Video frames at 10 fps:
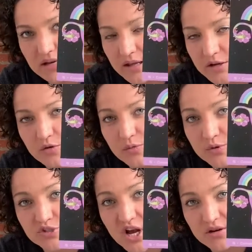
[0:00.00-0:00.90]
like your root
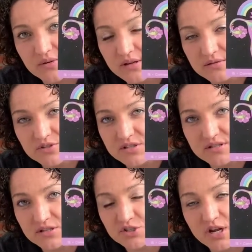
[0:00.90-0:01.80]
chakra, just
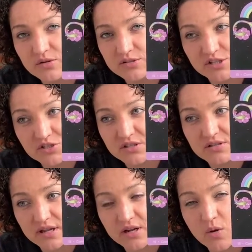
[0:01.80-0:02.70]
in general, just
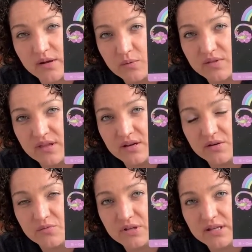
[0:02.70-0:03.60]
like going within
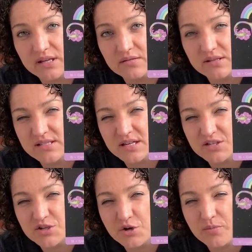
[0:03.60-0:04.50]
and really listening
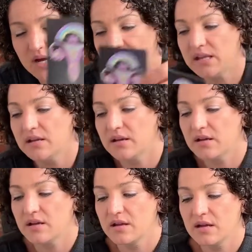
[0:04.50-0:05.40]
to your body.
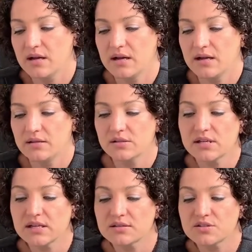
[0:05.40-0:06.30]

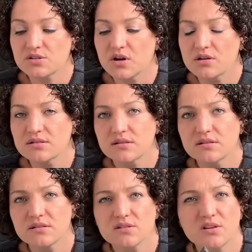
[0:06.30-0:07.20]
Looking at the stars.
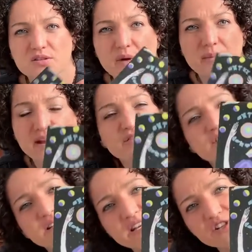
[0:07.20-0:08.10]
This is also about
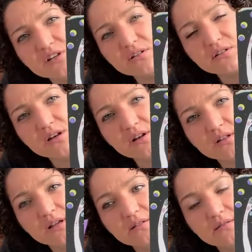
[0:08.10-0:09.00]
manifestation, you know,
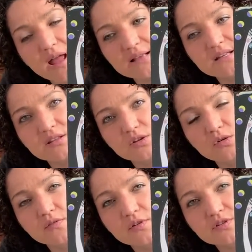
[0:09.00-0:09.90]
like asking the
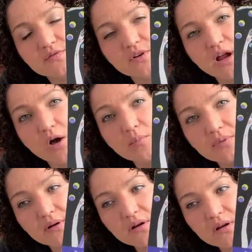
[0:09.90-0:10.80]
universe for help
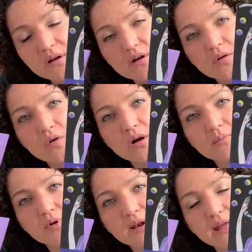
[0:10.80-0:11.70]
or
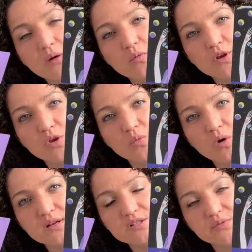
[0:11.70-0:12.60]
putting out what you
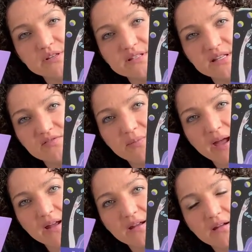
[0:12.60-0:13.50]
want to receive back.